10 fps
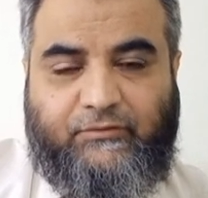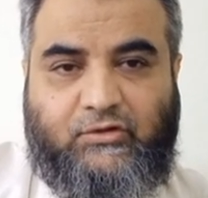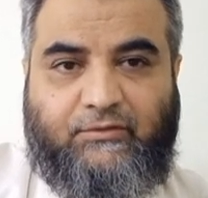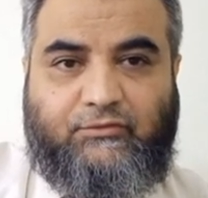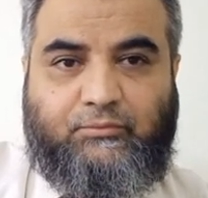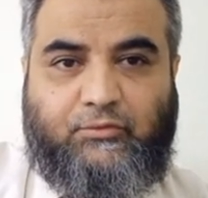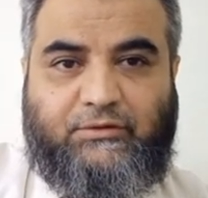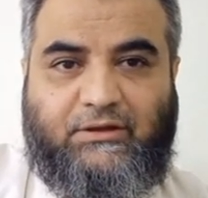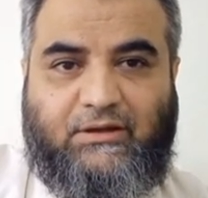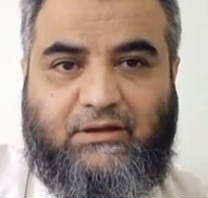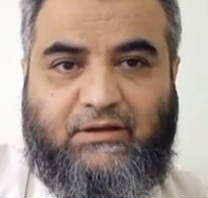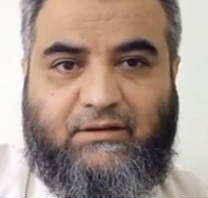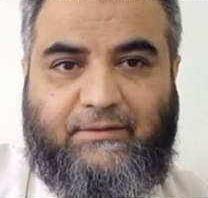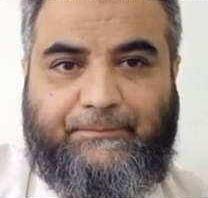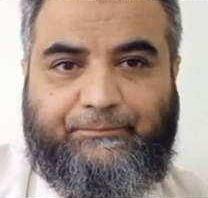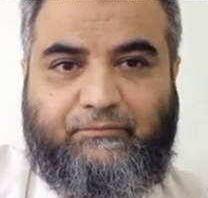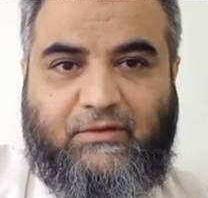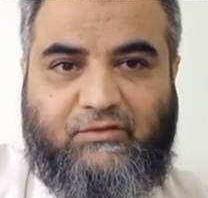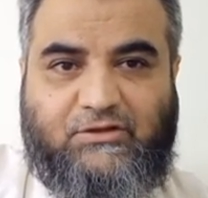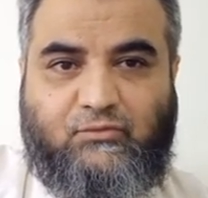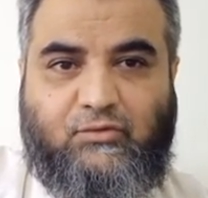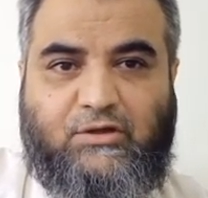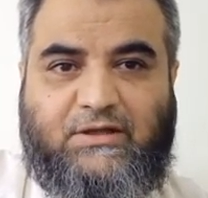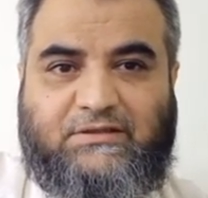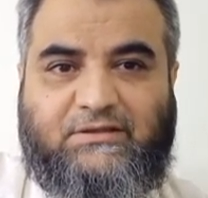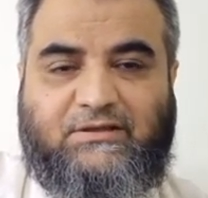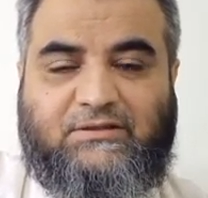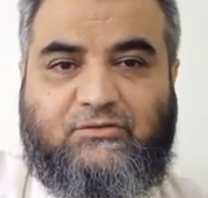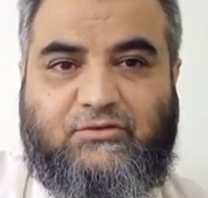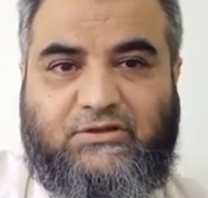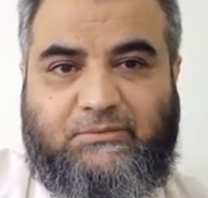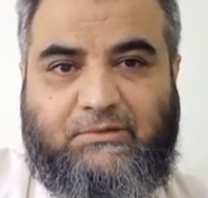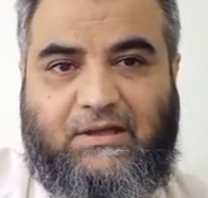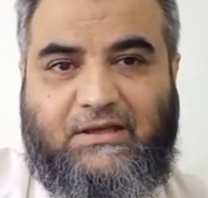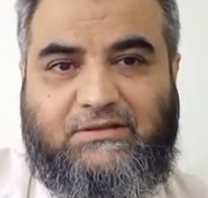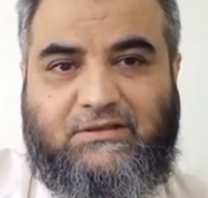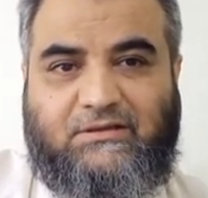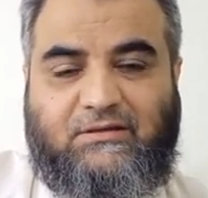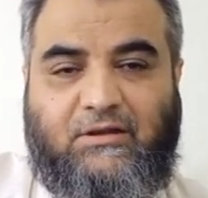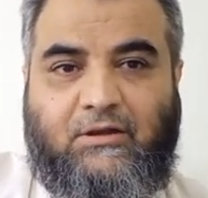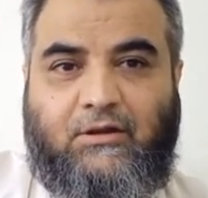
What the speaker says: You have to put the viscoelastics to stabilize it.